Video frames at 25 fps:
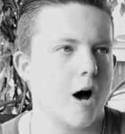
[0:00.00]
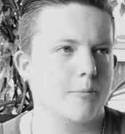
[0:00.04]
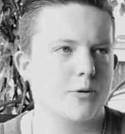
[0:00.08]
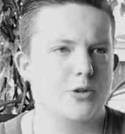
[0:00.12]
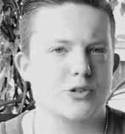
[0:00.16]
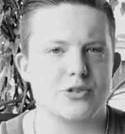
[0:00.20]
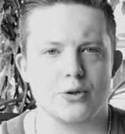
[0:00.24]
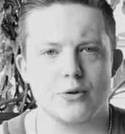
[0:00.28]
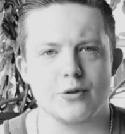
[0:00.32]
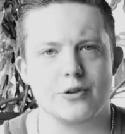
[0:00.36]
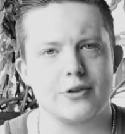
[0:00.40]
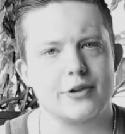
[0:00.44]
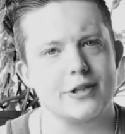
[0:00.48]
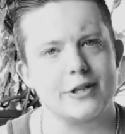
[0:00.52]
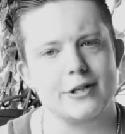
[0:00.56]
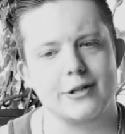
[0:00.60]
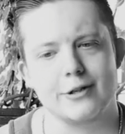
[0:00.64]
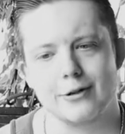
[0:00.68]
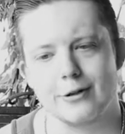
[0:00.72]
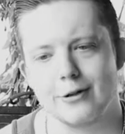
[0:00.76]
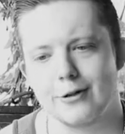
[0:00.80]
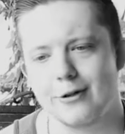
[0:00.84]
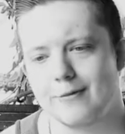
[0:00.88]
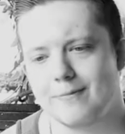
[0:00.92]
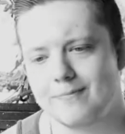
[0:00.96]
musical
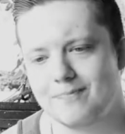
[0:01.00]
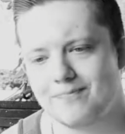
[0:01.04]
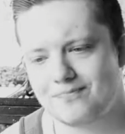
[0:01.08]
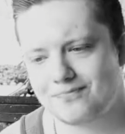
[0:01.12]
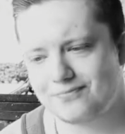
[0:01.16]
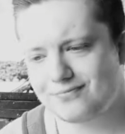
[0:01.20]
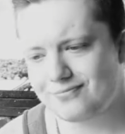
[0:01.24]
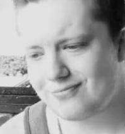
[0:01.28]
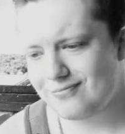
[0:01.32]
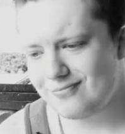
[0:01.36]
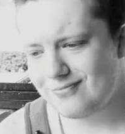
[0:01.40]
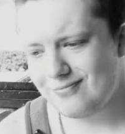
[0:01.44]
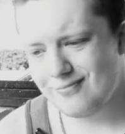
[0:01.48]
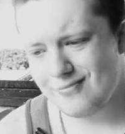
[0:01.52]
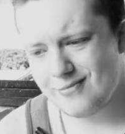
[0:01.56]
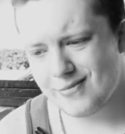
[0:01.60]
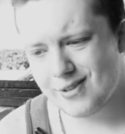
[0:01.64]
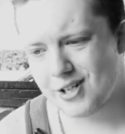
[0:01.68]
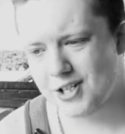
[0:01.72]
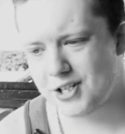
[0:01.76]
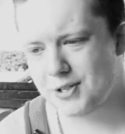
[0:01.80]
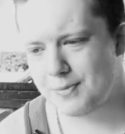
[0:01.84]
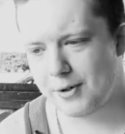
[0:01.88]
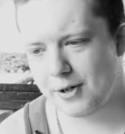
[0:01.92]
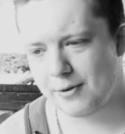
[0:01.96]
theater.
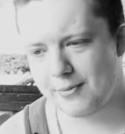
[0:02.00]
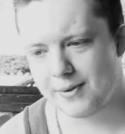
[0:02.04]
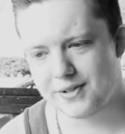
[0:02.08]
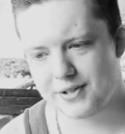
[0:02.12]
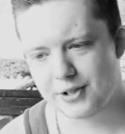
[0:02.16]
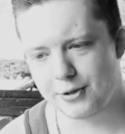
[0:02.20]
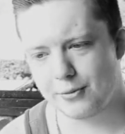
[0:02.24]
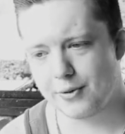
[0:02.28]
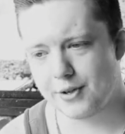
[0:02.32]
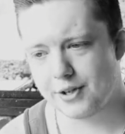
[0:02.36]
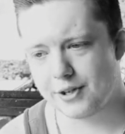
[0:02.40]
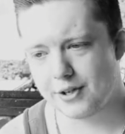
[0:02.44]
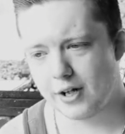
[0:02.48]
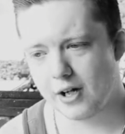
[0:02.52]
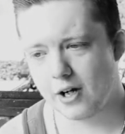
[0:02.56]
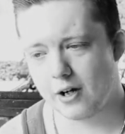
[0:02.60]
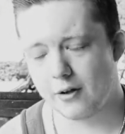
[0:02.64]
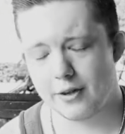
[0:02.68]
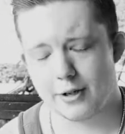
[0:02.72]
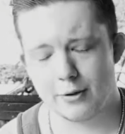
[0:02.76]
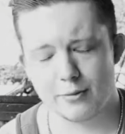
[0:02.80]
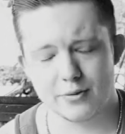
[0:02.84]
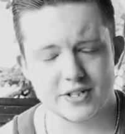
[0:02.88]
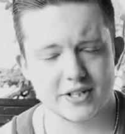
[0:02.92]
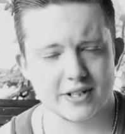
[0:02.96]
Experimented with
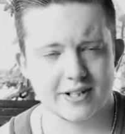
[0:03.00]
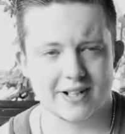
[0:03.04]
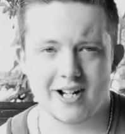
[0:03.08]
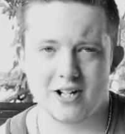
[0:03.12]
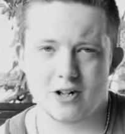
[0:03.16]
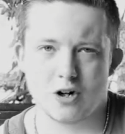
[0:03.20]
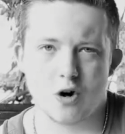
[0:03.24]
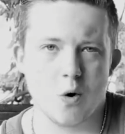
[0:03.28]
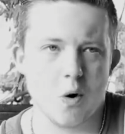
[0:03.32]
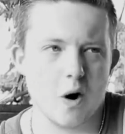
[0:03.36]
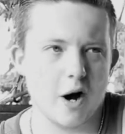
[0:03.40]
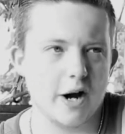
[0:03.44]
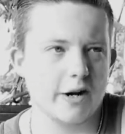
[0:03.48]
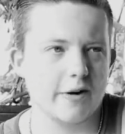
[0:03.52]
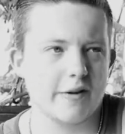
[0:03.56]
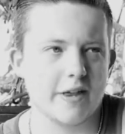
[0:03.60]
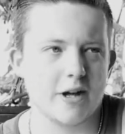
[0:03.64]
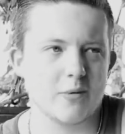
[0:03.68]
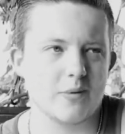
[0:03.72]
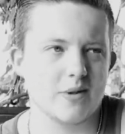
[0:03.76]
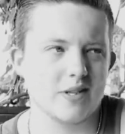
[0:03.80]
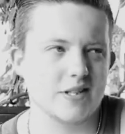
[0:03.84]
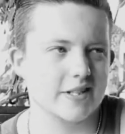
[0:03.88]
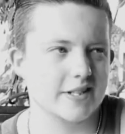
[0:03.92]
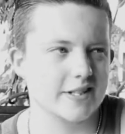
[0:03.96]
there was a choir
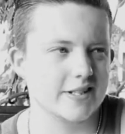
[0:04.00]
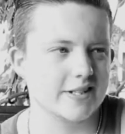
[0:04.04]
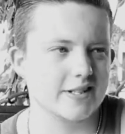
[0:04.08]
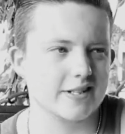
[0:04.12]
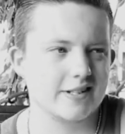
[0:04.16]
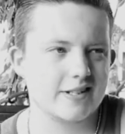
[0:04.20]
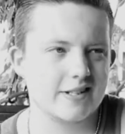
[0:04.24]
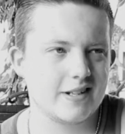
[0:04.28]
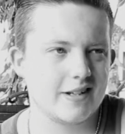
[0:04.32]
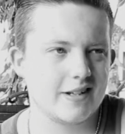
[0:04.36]
that we did.